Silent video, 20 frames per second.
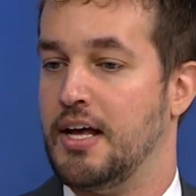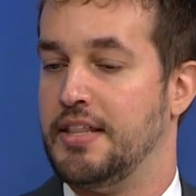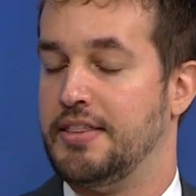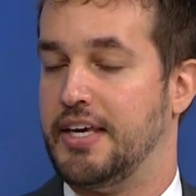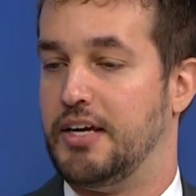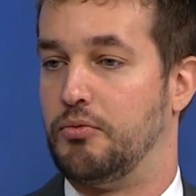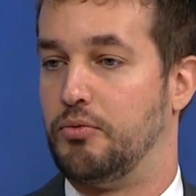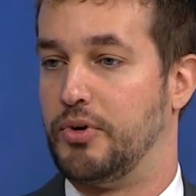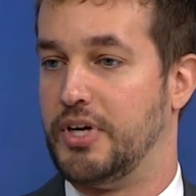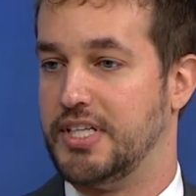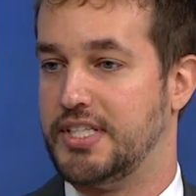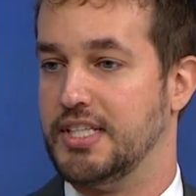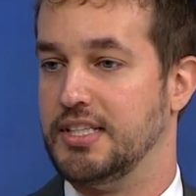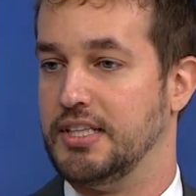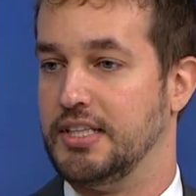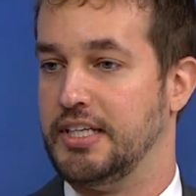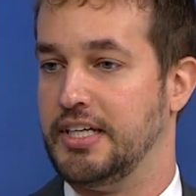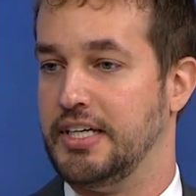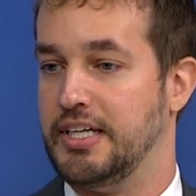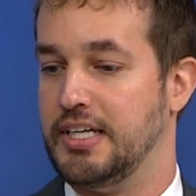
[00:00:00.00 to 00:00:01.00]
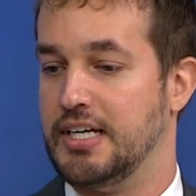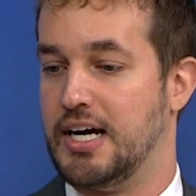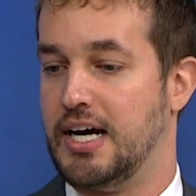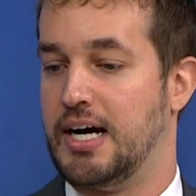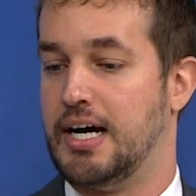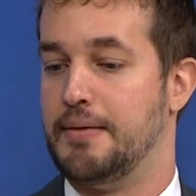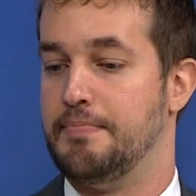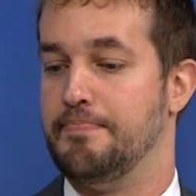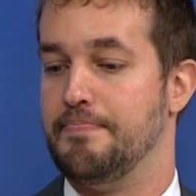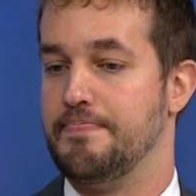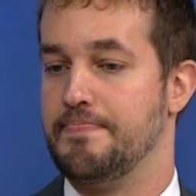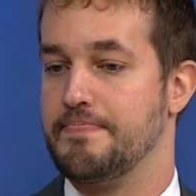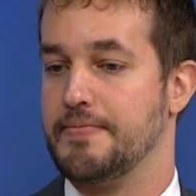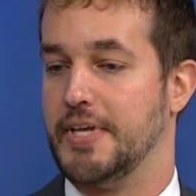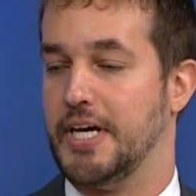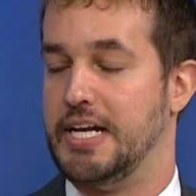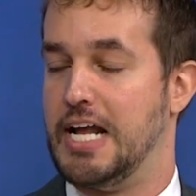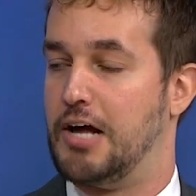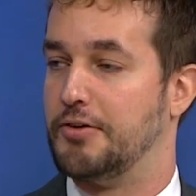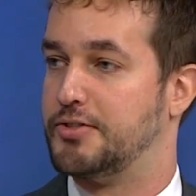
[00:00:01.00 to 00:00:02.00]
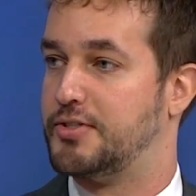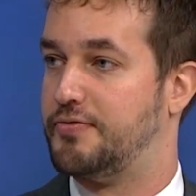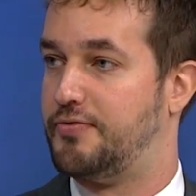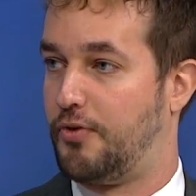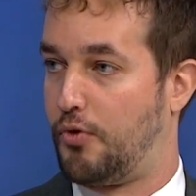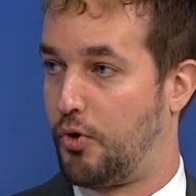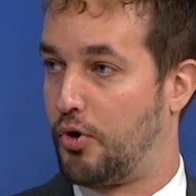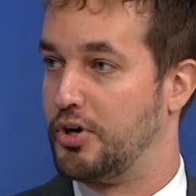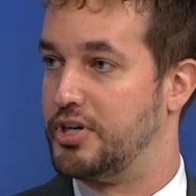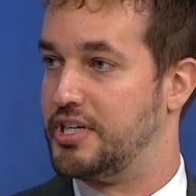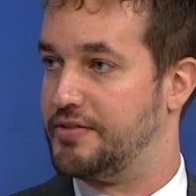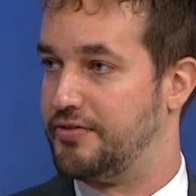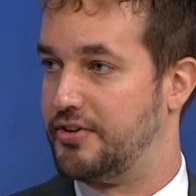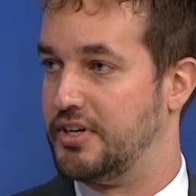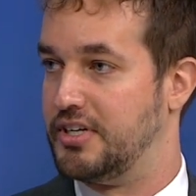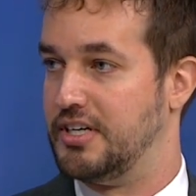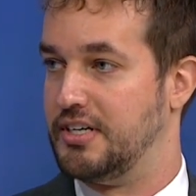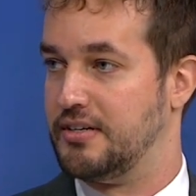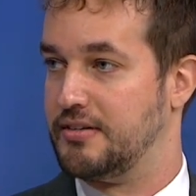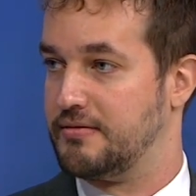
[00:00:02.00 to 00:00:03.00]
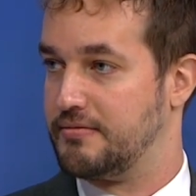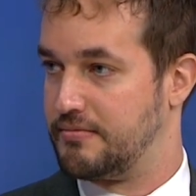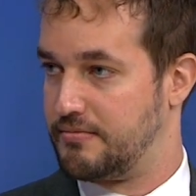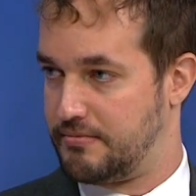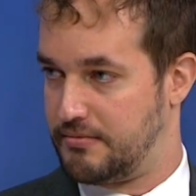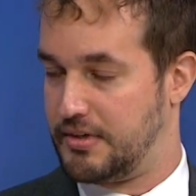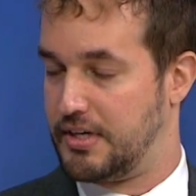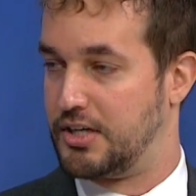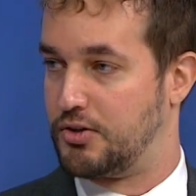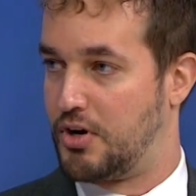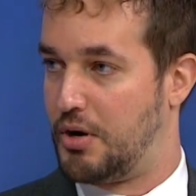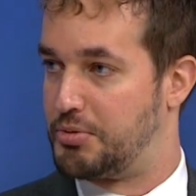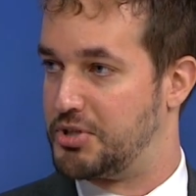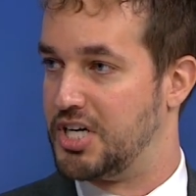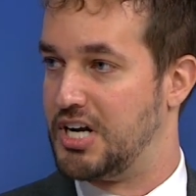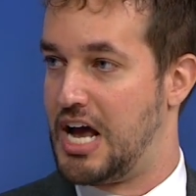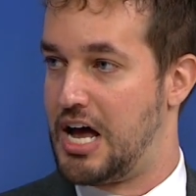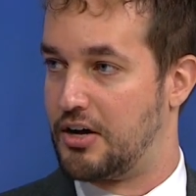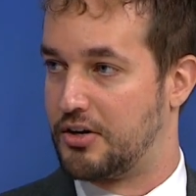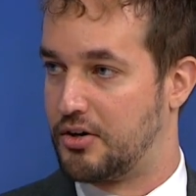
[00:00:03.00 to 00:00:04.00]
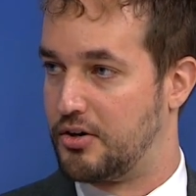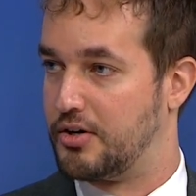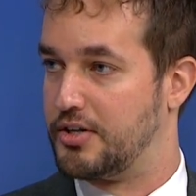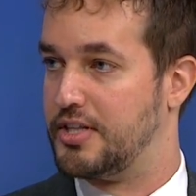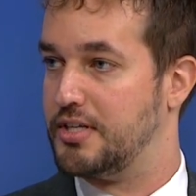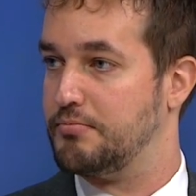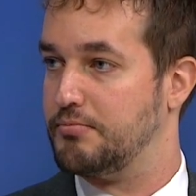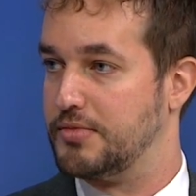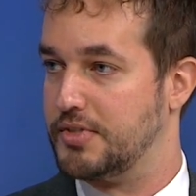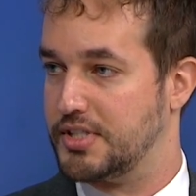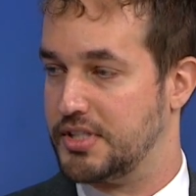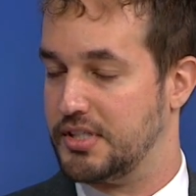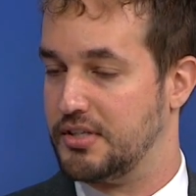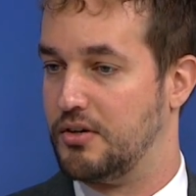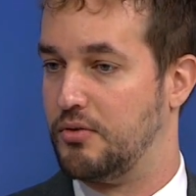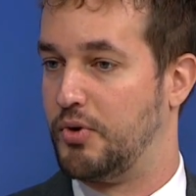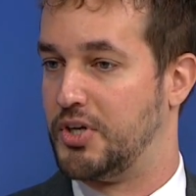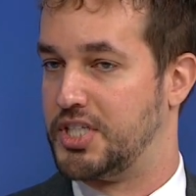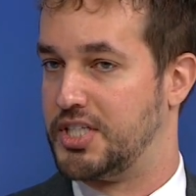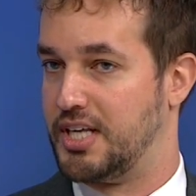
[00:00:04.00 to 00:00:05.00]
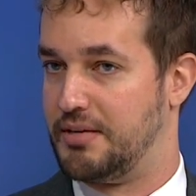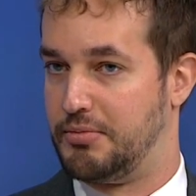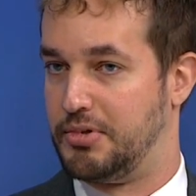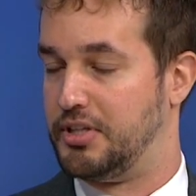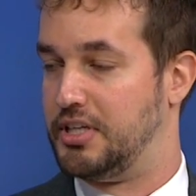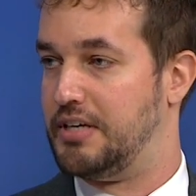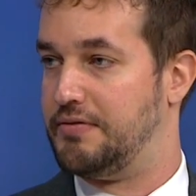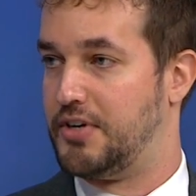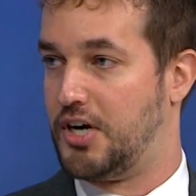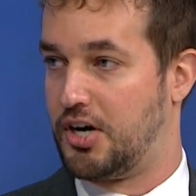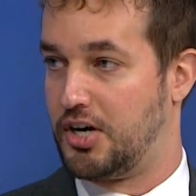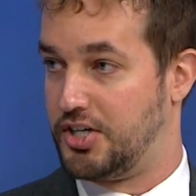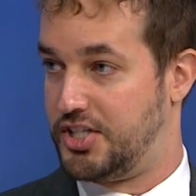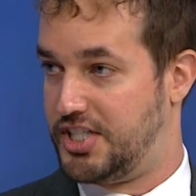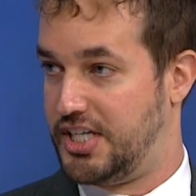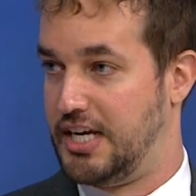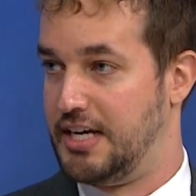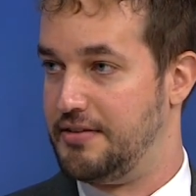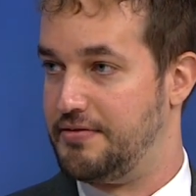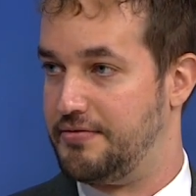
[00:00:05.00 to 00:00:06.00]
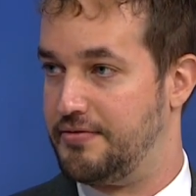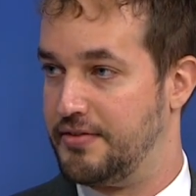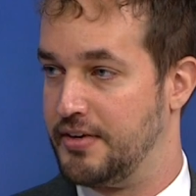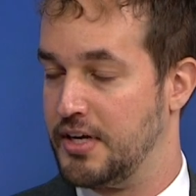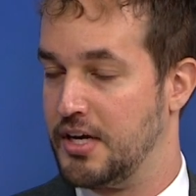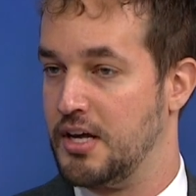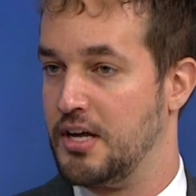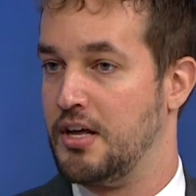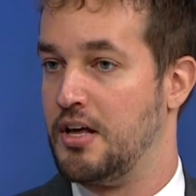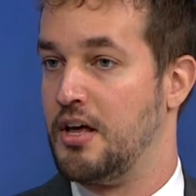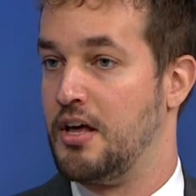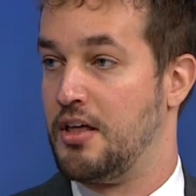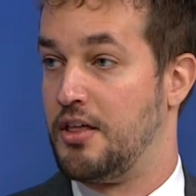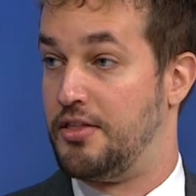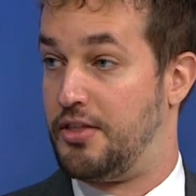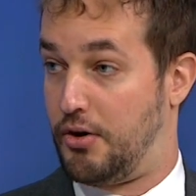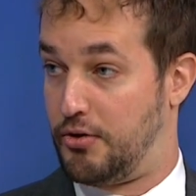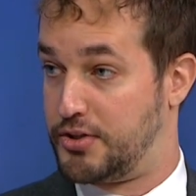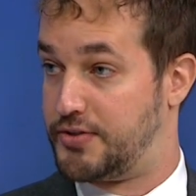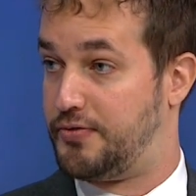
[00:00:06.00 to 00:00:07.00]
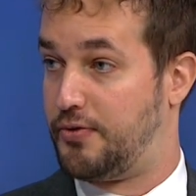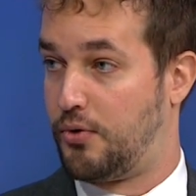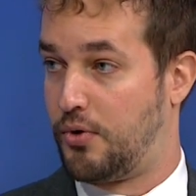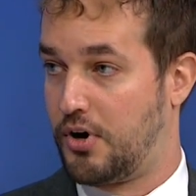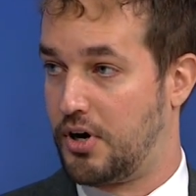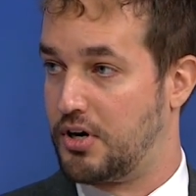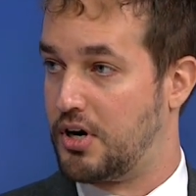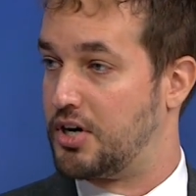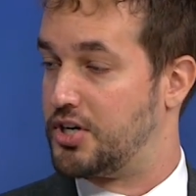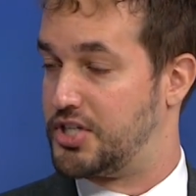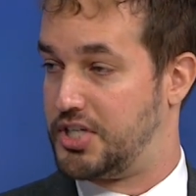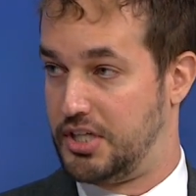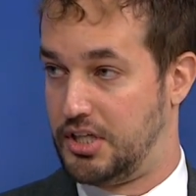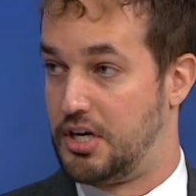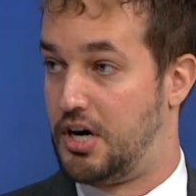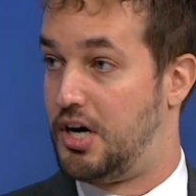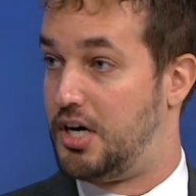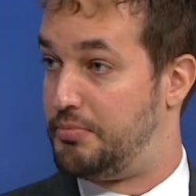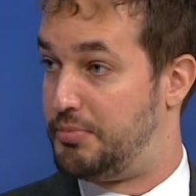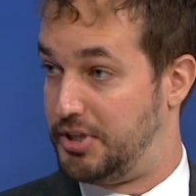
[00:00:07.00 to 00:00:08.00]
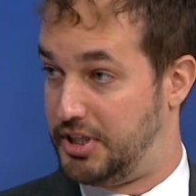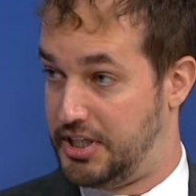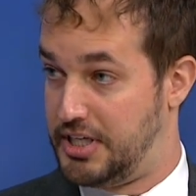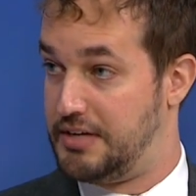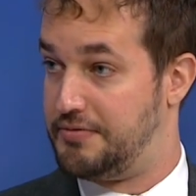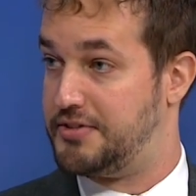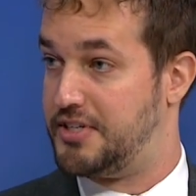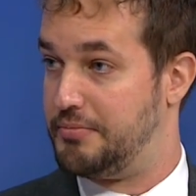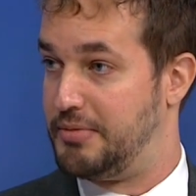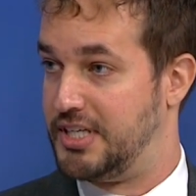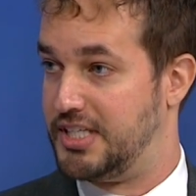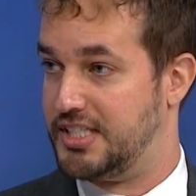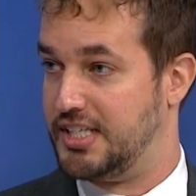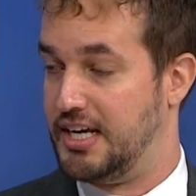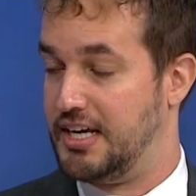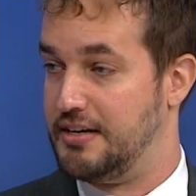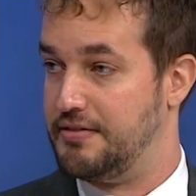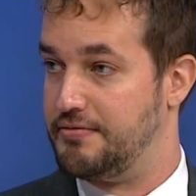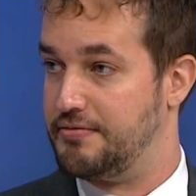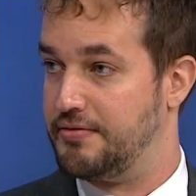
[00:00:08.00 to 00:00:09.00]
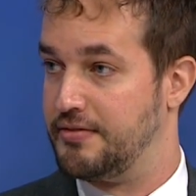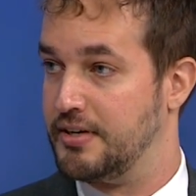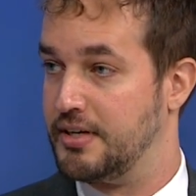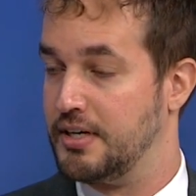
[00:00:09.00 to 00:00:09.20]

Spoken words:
They recently announced four different encryption algorithms, which they believed are safe. Those four are still all believed to be safe.